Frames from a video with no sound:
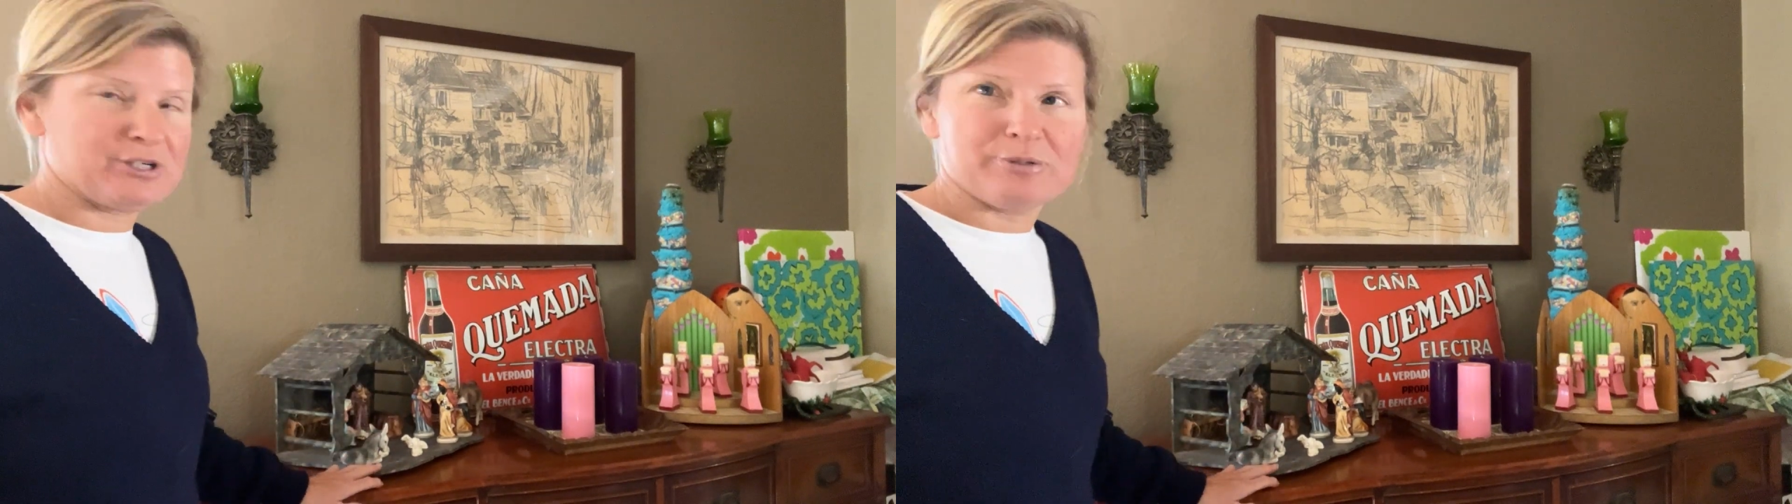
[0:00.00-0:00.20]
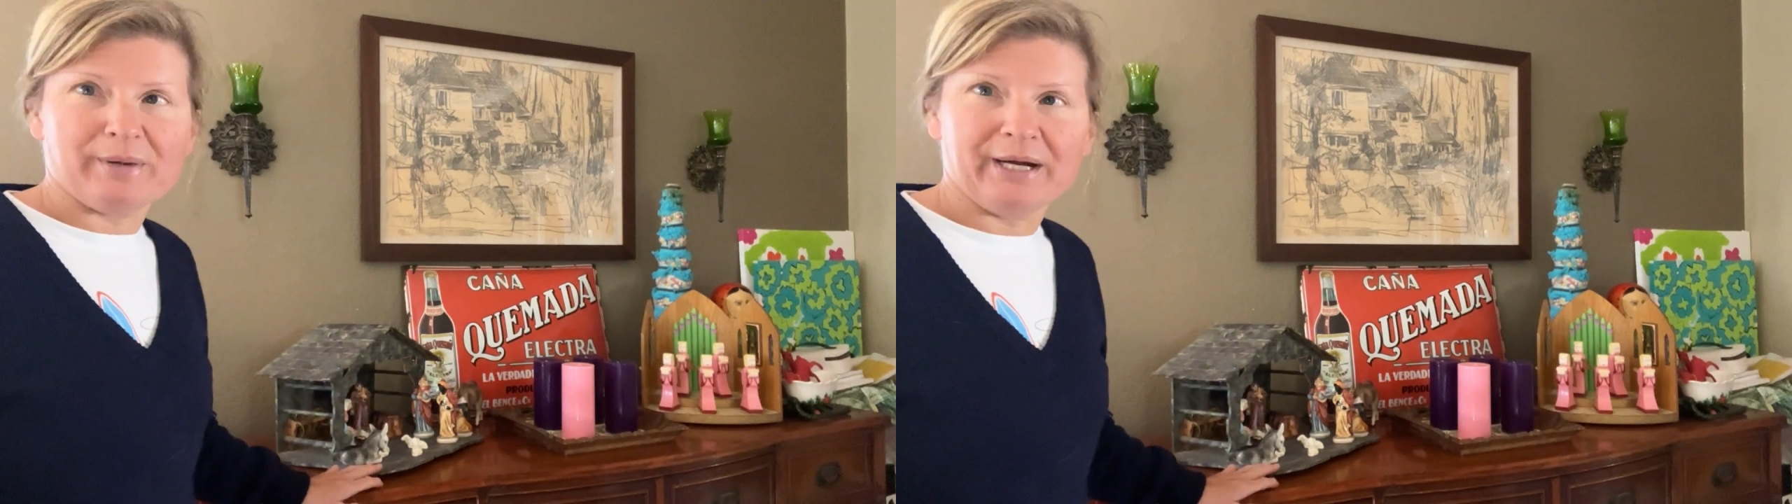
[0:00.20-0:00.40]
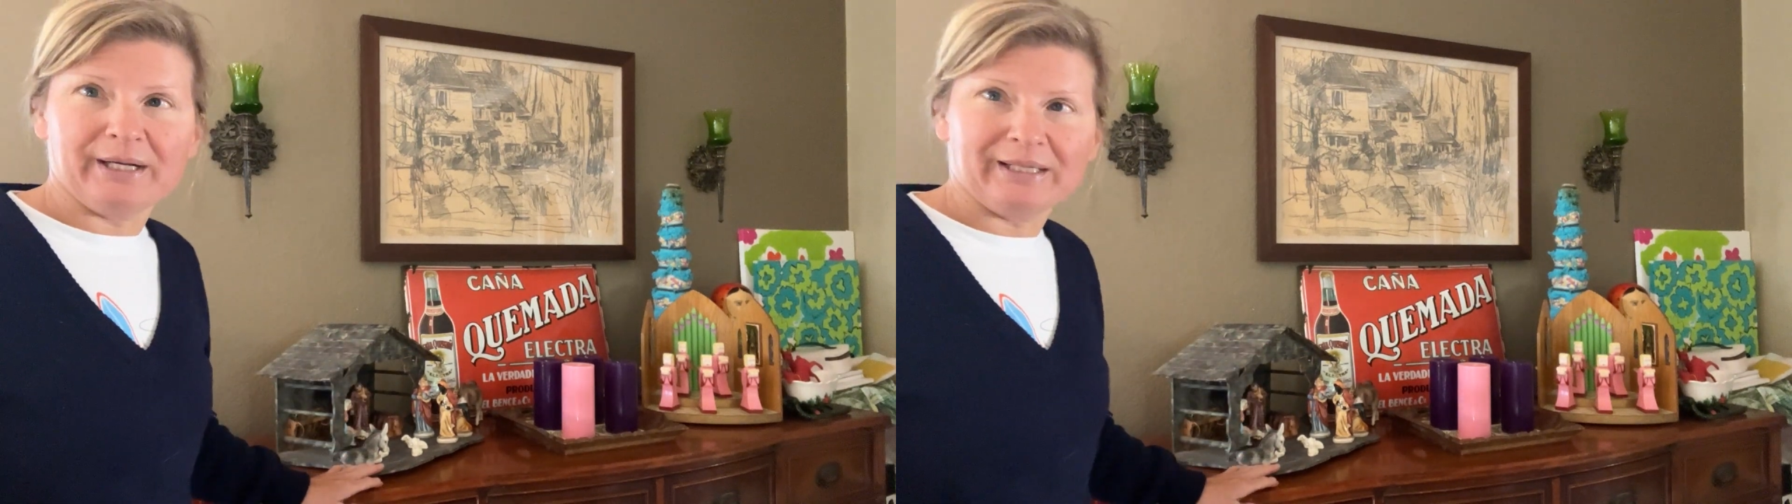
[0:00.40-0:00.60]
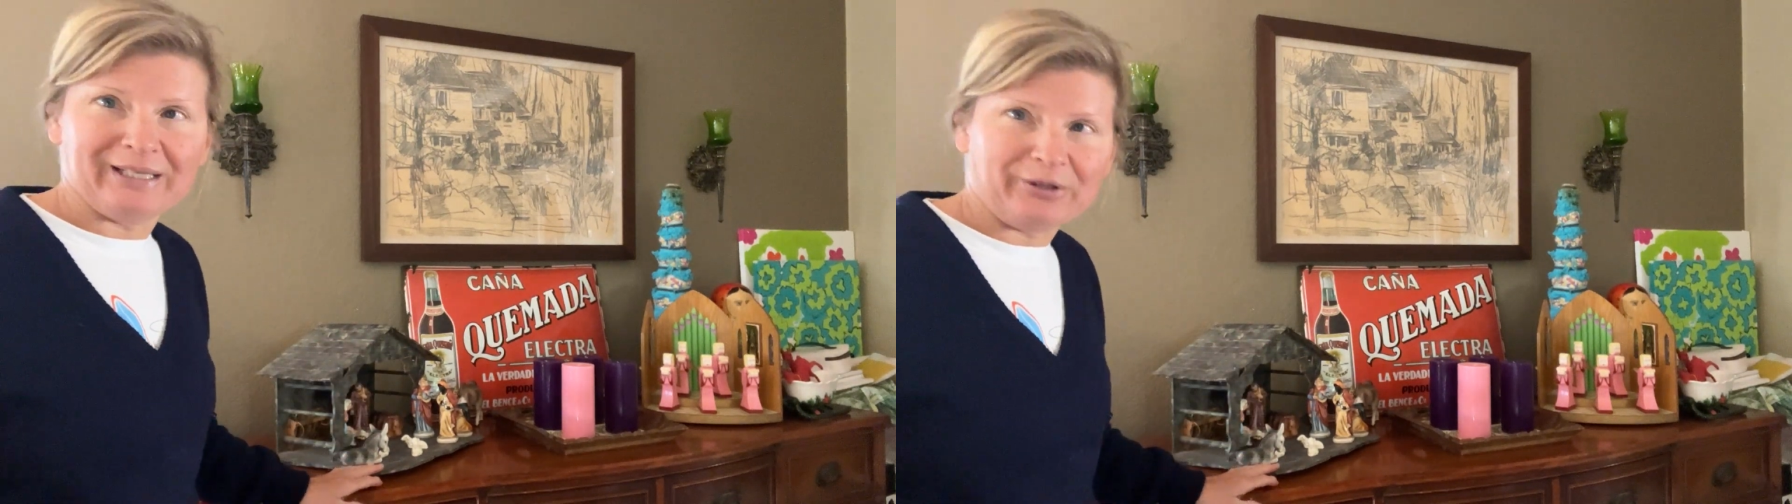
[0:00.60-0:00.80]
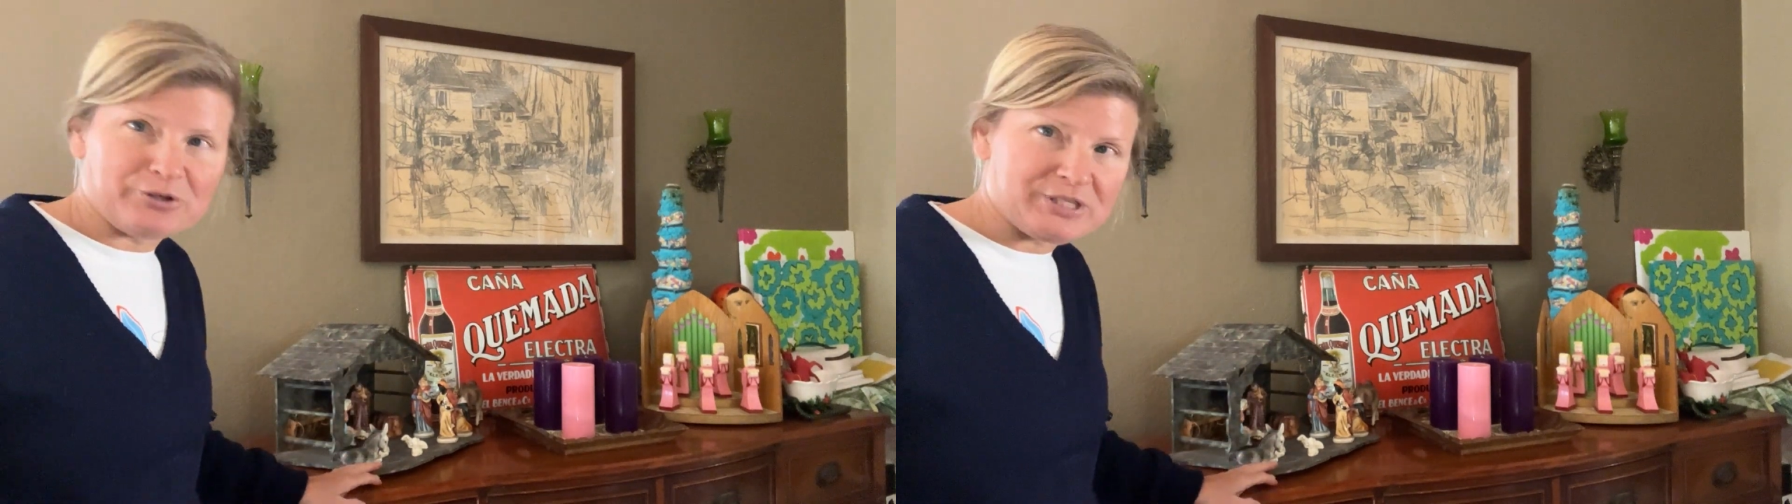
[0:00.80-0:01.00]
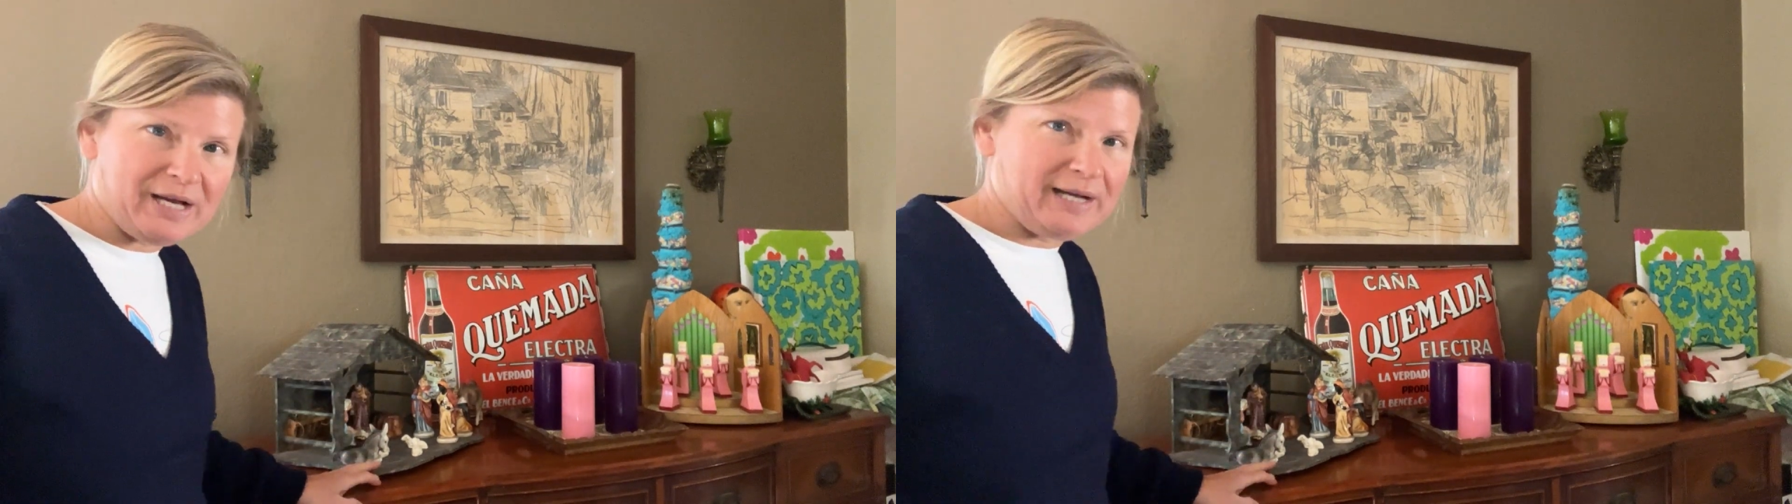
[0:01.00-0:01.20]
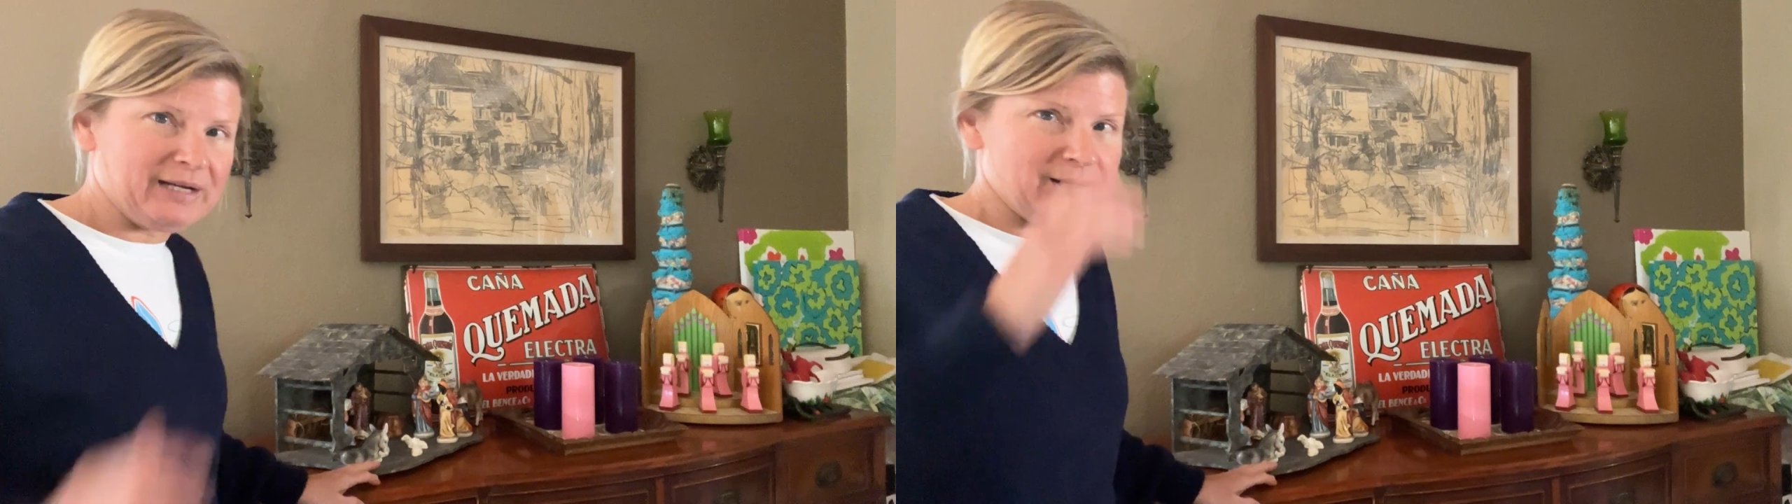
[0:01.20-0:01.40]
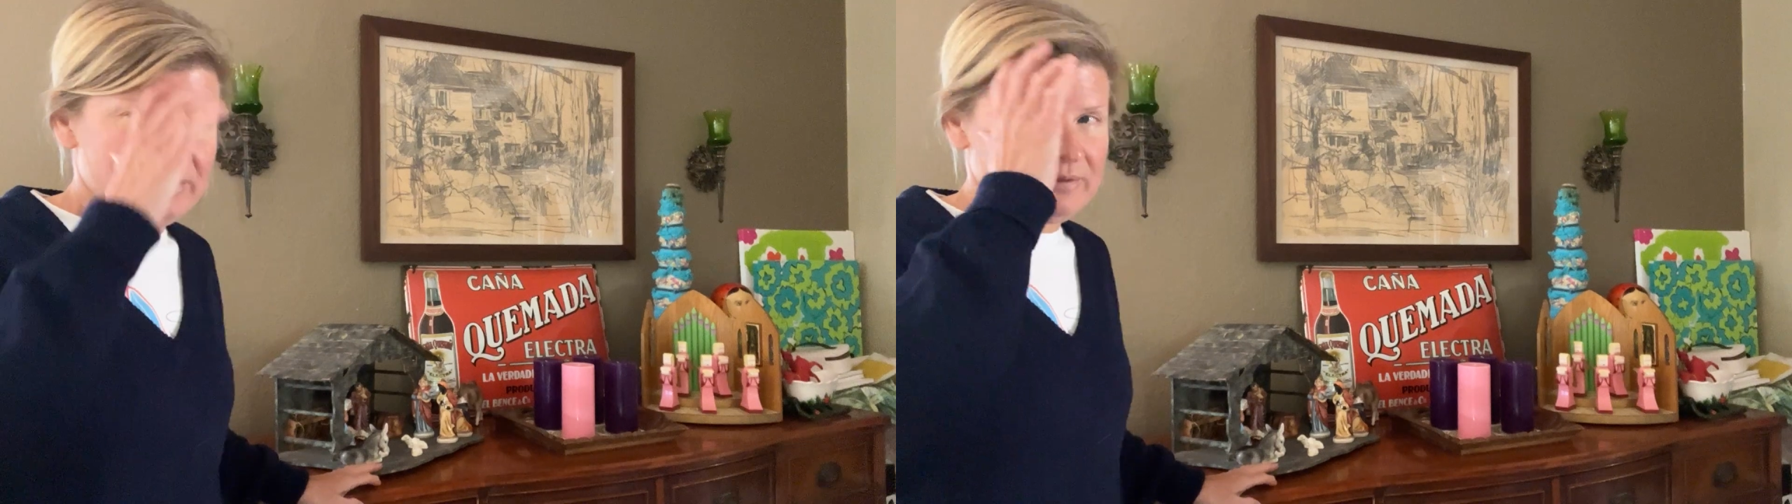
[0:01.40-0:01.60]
to the other side,